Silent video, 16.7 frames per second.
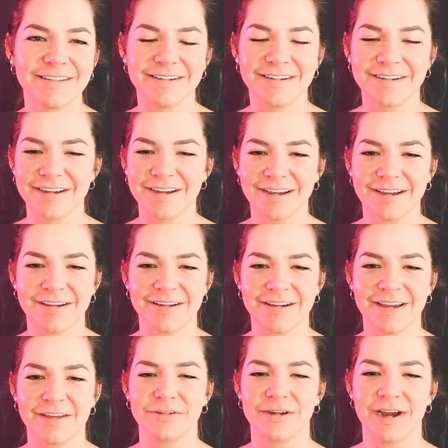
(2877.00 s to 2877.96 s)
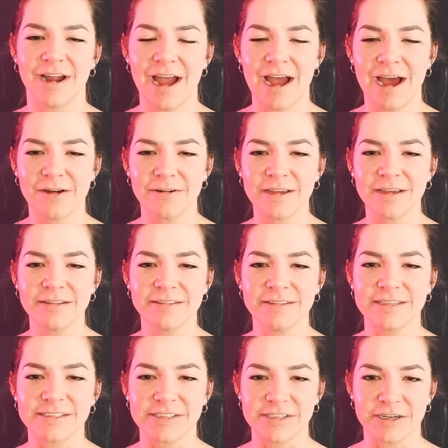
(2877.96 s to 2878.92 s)
Okay, okay, Laura. How
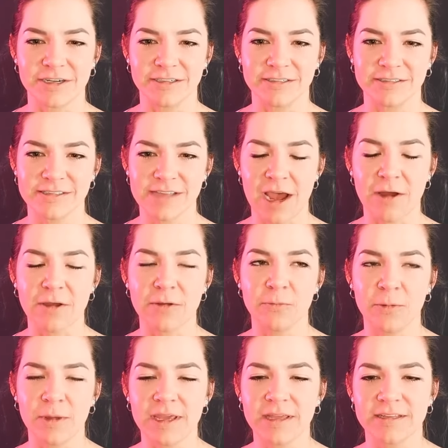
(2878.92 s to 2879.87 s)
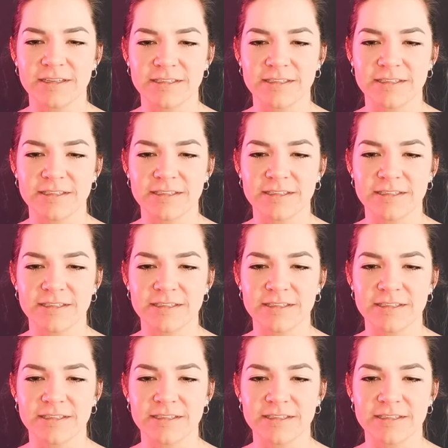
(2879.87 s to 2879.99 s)
can listeners? How can we